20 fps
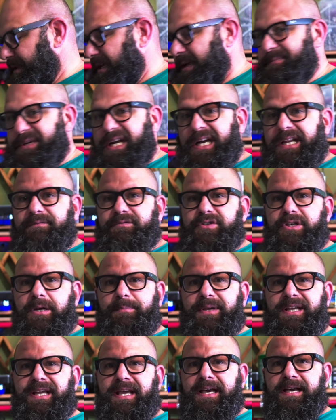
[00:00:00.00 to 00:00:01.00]
kind of
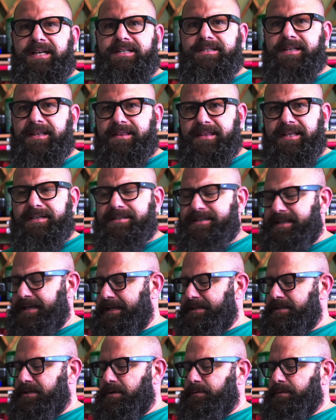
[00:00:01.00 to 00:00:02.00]
jumping ahead to things that
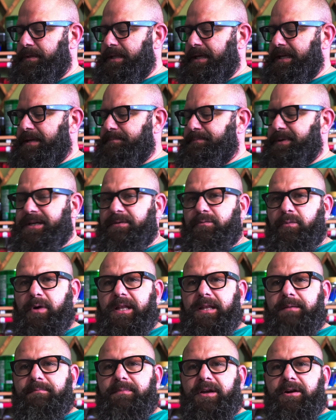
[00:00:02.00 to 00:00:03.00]
I don't like, but
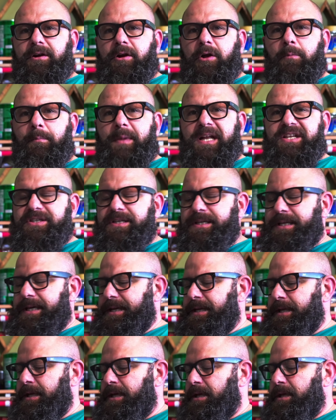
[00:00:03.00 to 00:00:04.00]
while I'm there, I'll mention
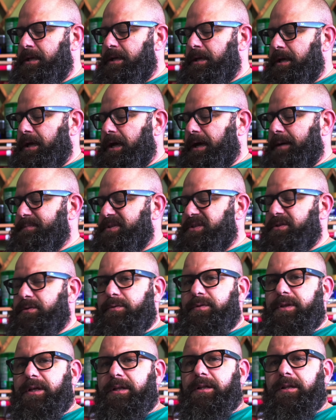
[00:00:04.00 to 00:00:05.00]
it. So
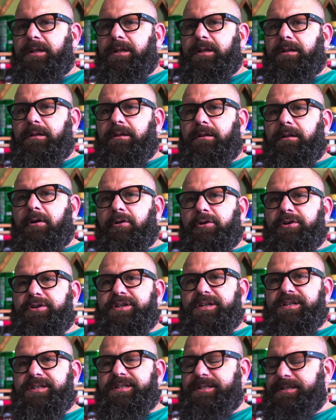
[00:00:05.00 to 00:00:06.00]
the
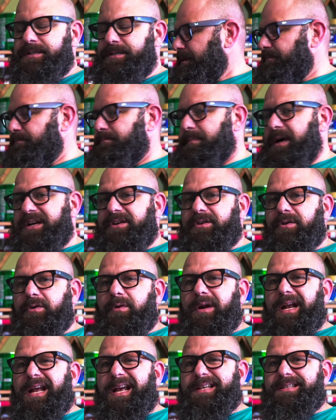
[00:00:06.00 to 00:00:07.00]
largest
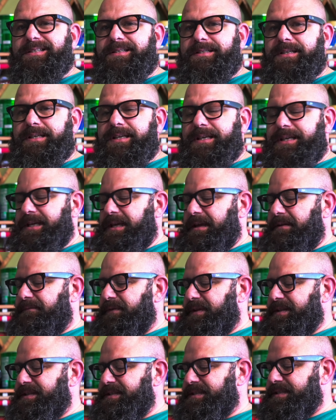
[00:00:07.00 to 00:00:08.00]
micro SD, if
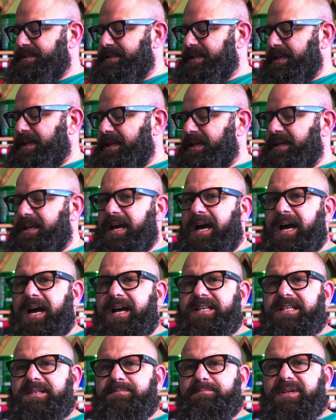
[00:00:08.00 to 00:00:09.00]
it's a
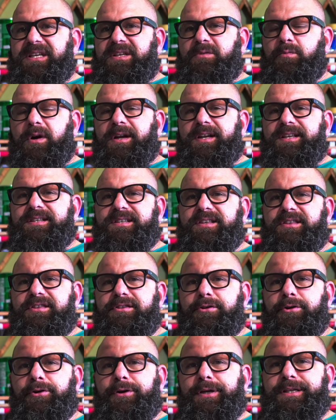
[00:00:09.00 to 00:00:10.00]
high-speed one, is
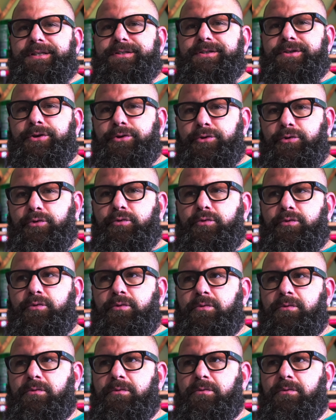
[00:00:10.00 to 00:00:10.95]
32